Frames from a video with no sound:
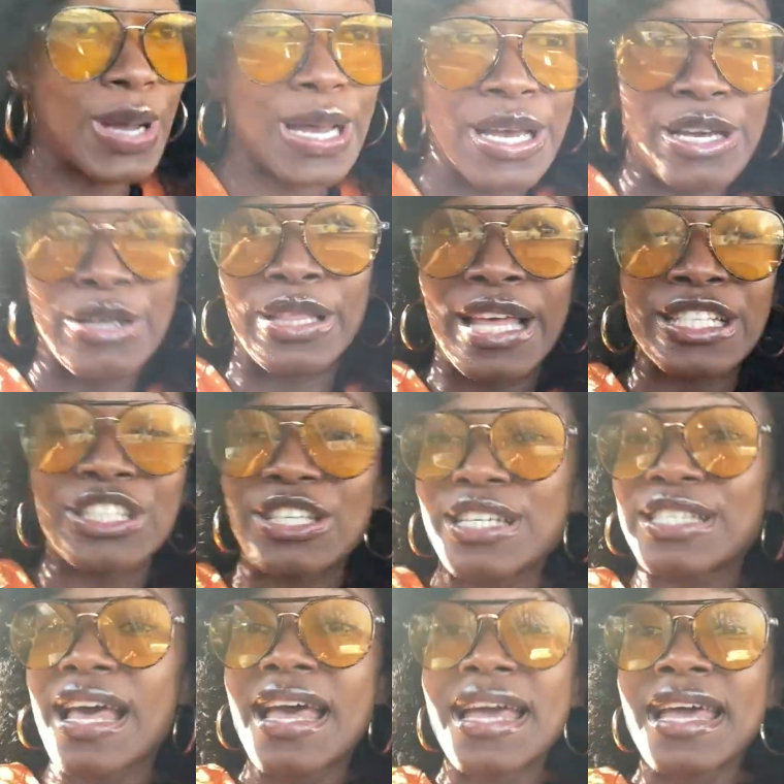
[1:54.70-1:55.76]
what let's
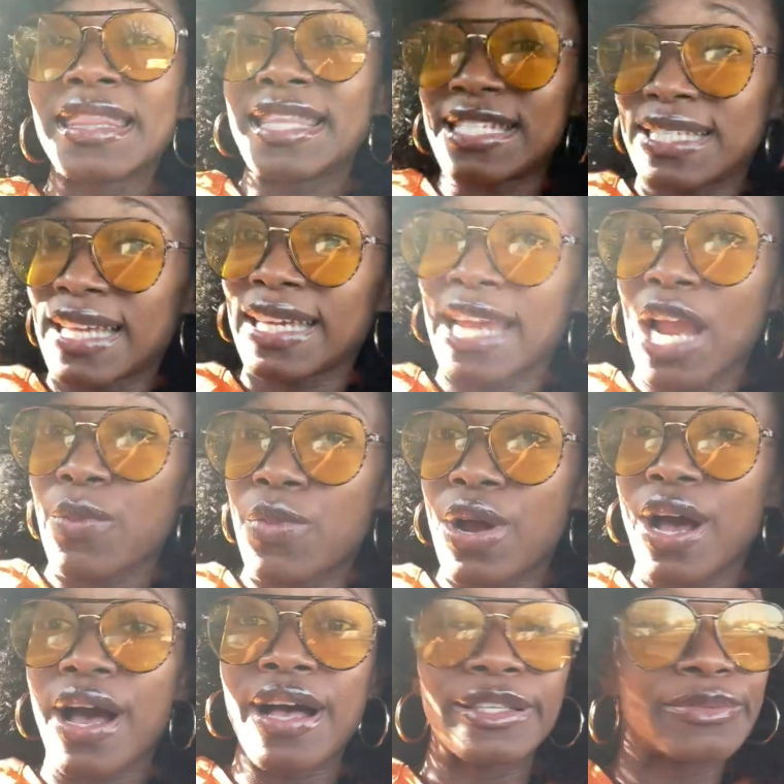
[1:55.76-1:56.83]
just this is a
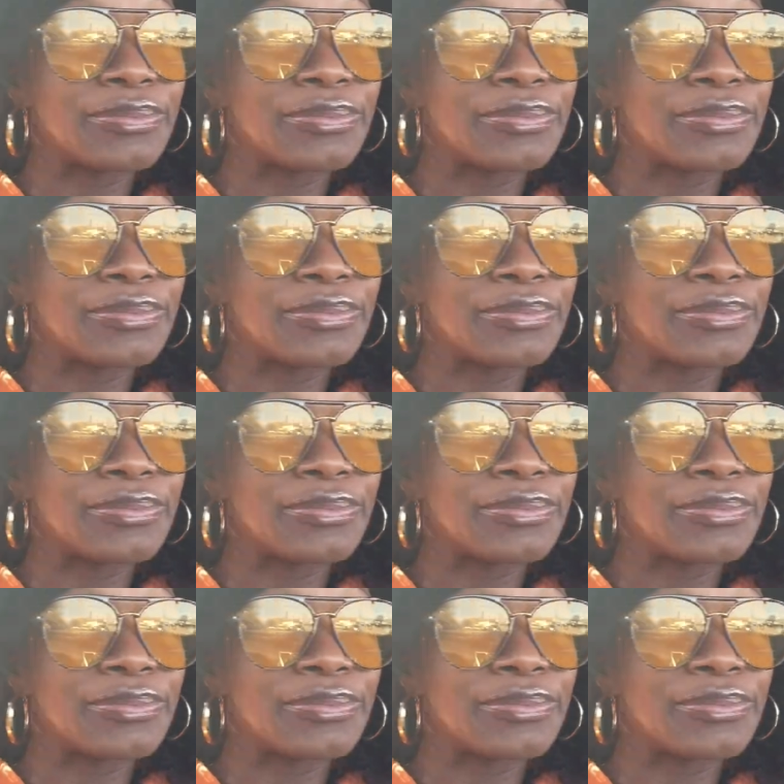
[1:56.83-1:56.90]
camera